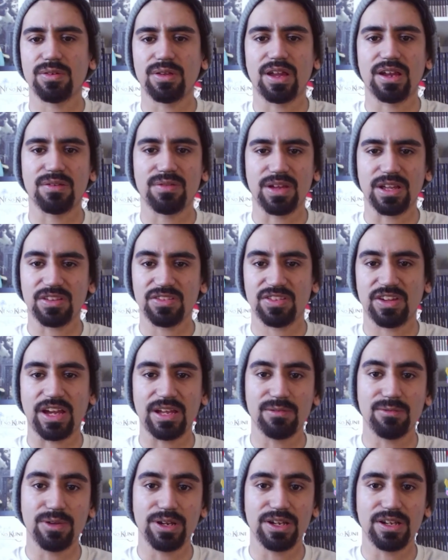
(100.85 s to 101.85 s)
a lot of like
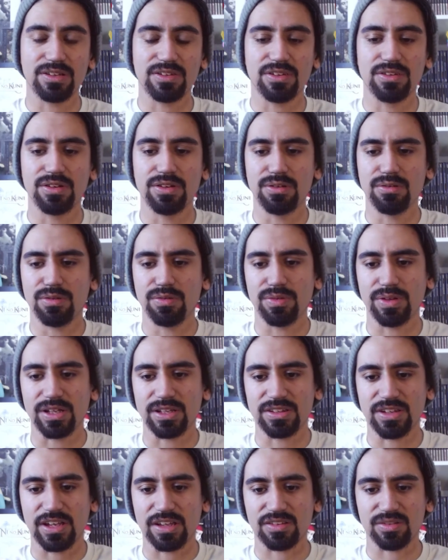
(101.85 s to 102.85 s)
side reading to do with
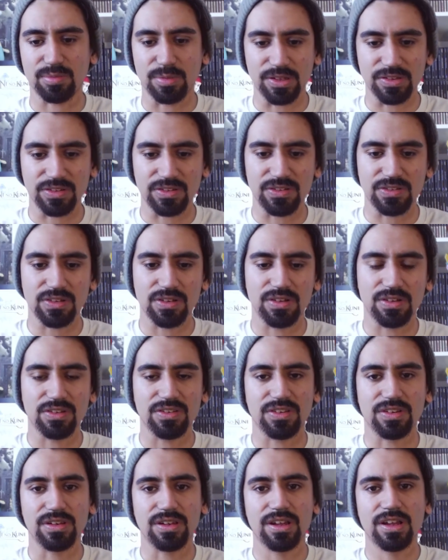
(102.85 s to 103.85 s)
like text
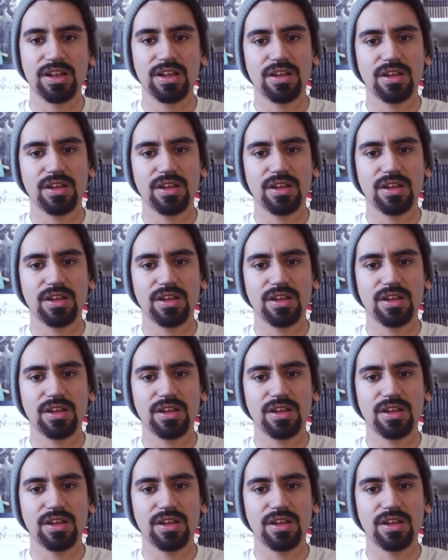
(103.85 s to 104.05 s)
messages, and